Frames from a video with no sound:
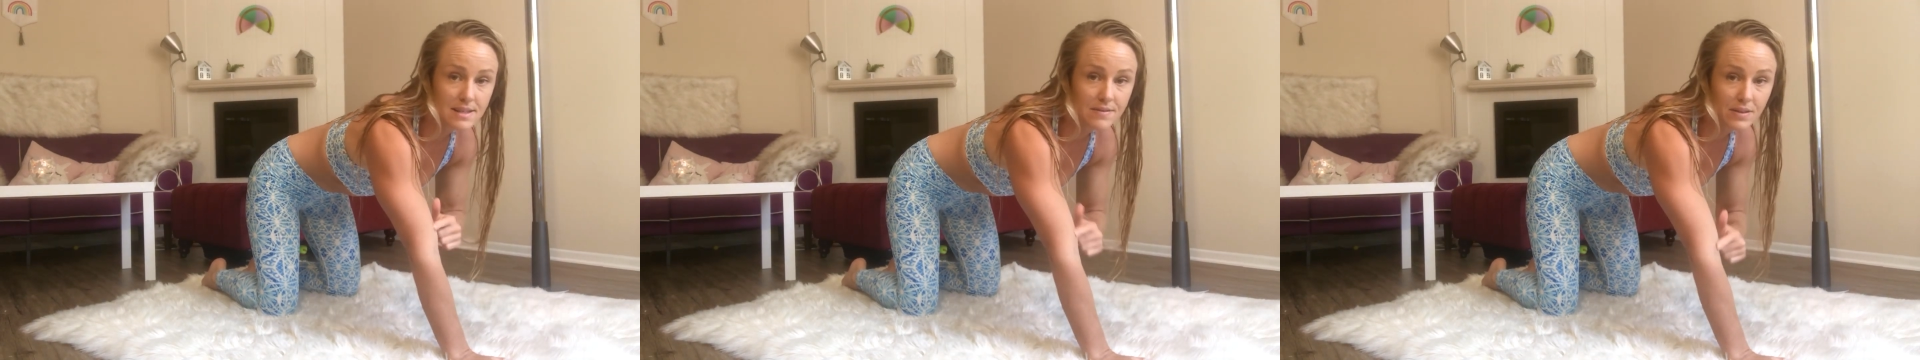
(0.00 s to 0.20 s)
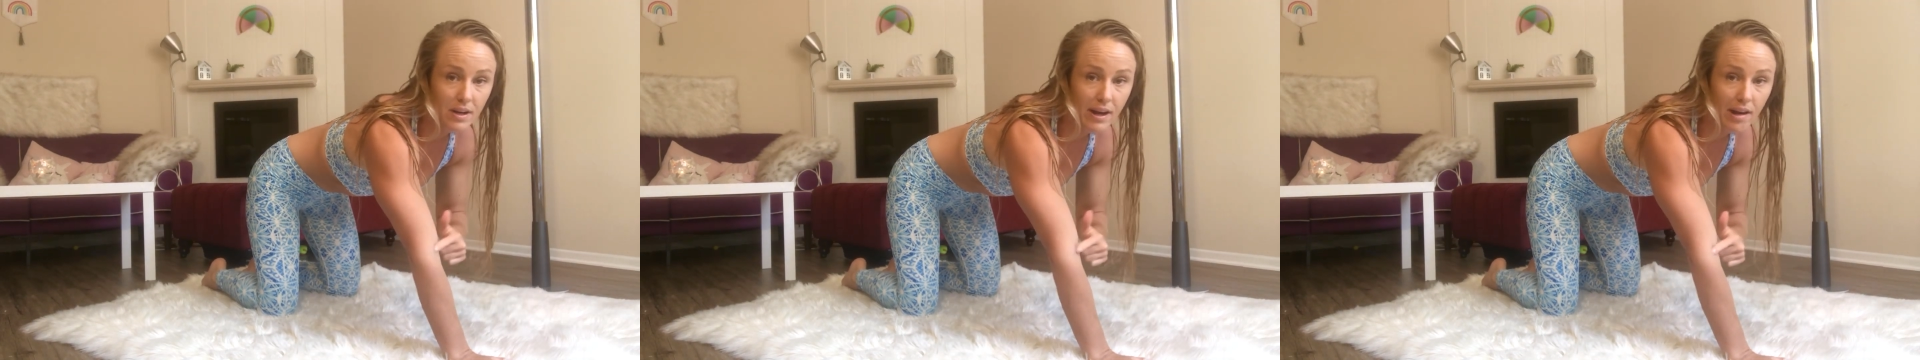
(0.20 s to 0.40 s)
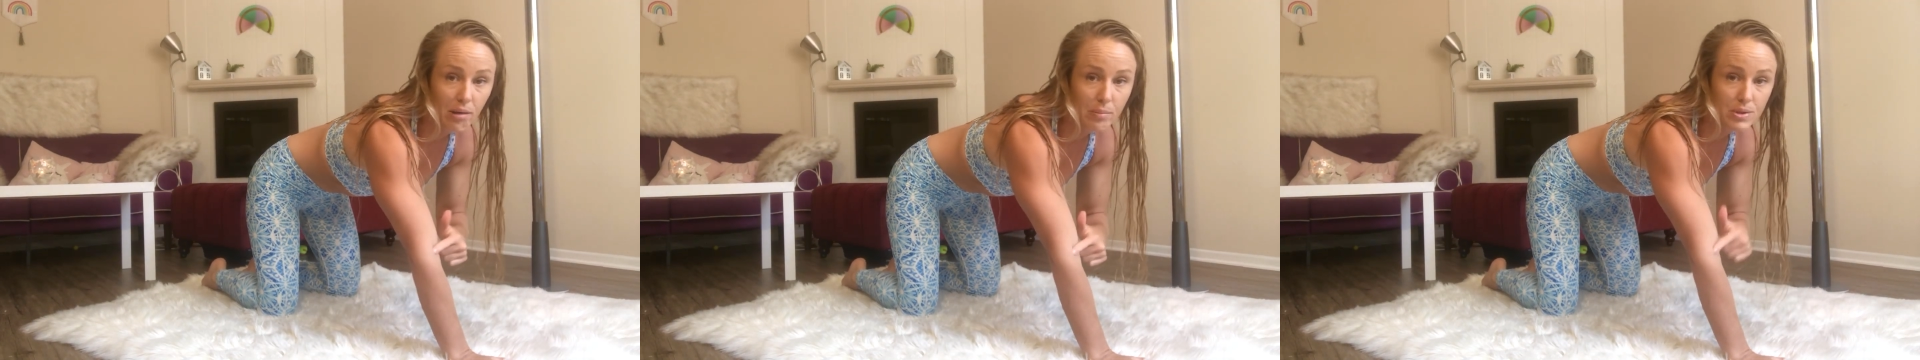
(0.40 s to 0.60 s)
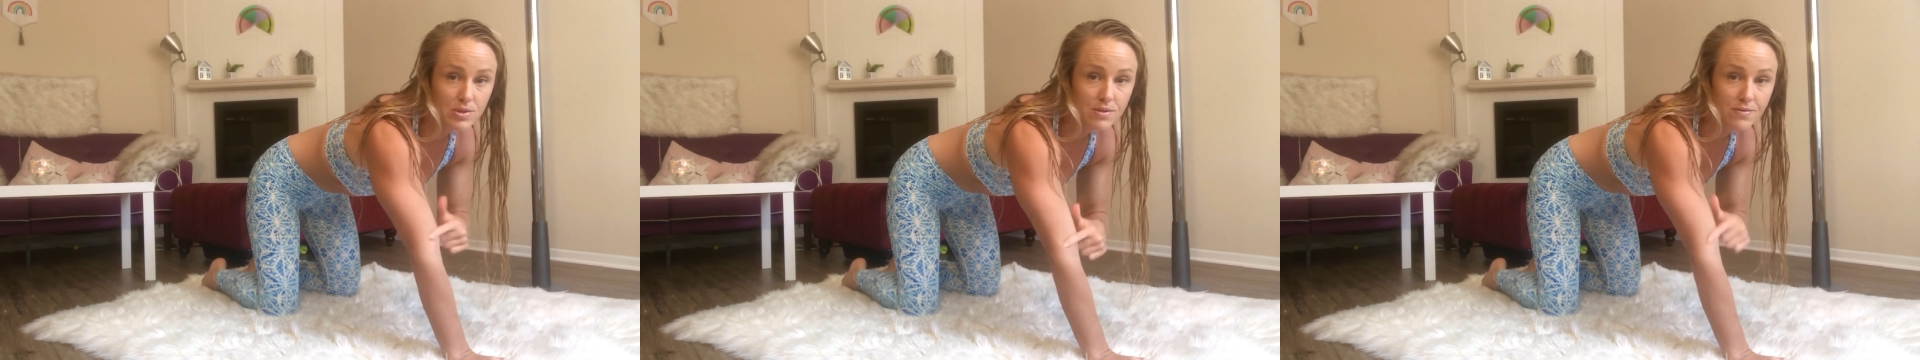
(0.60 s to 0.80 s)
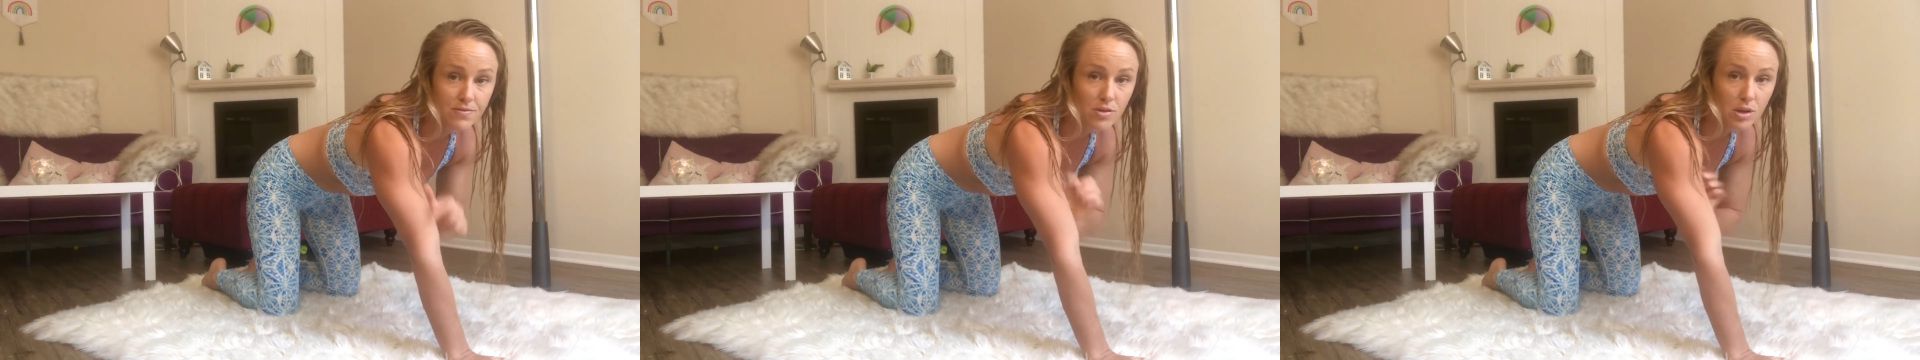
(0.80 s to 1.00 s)
of your
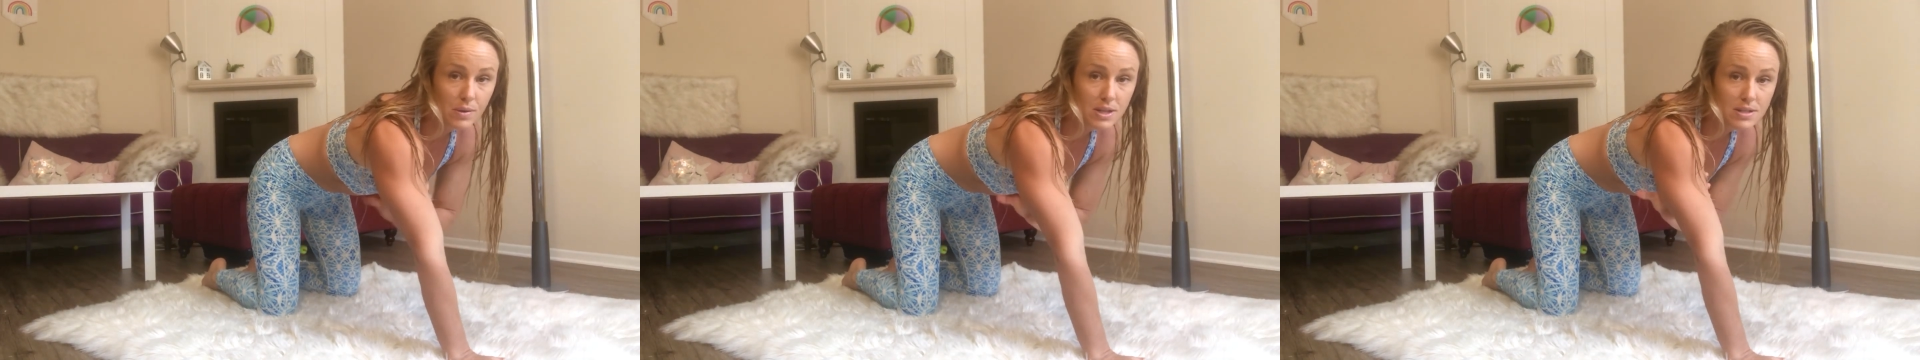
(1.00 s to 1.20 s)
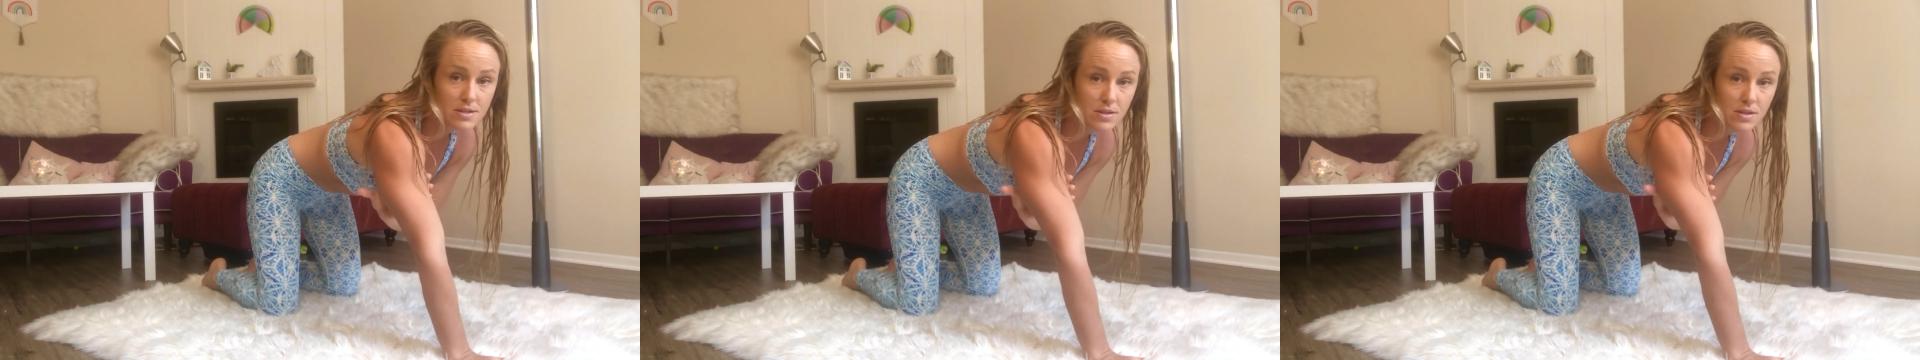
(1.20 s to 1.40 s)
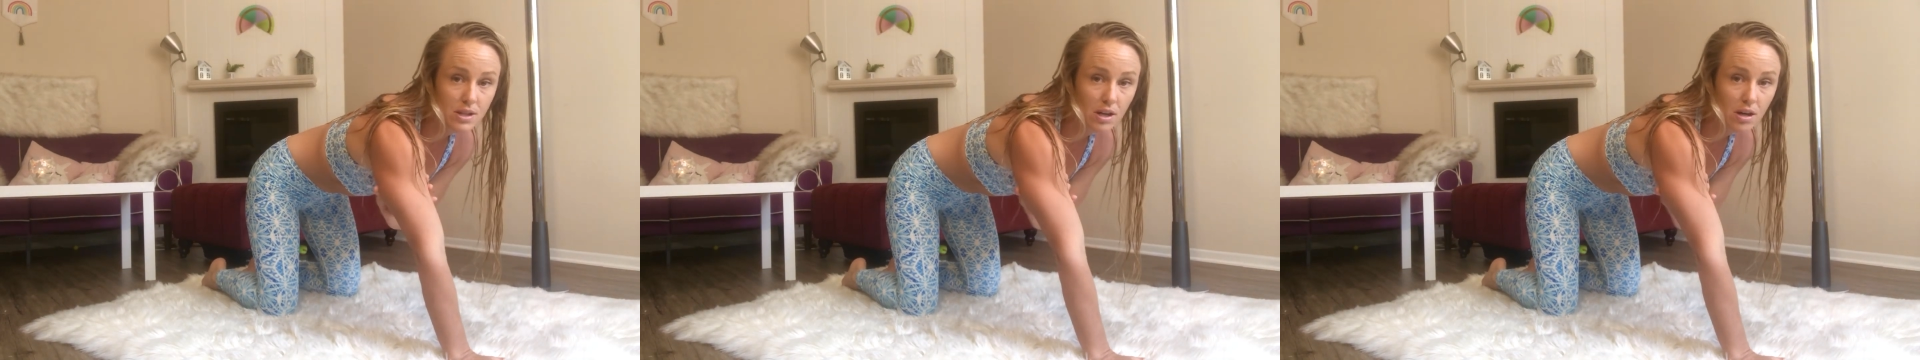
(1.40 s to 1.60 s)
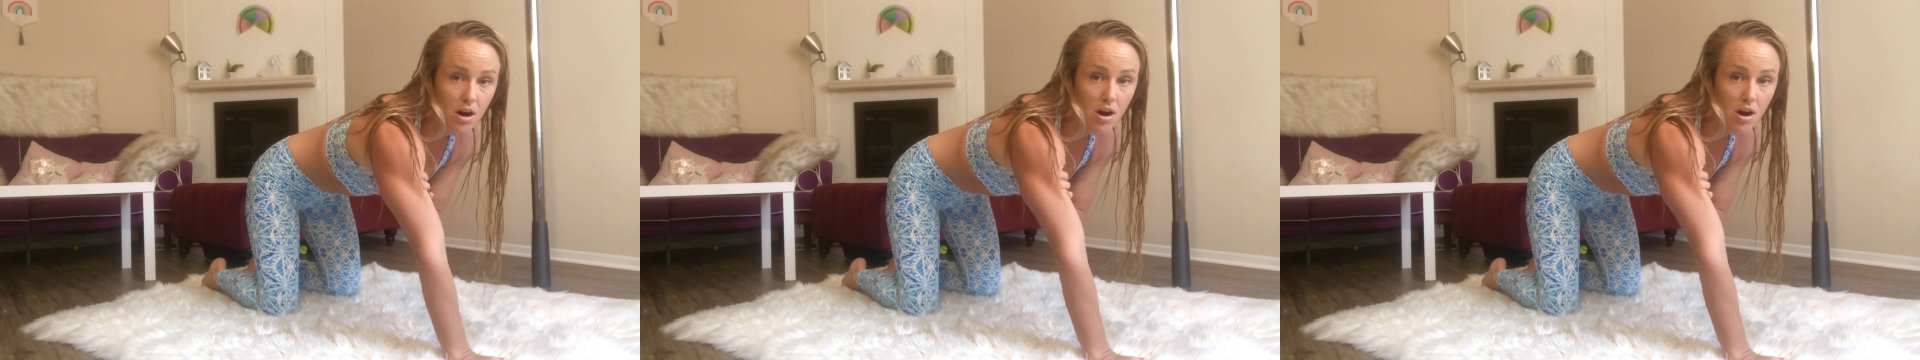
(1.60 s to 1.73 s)
elbows forward so that your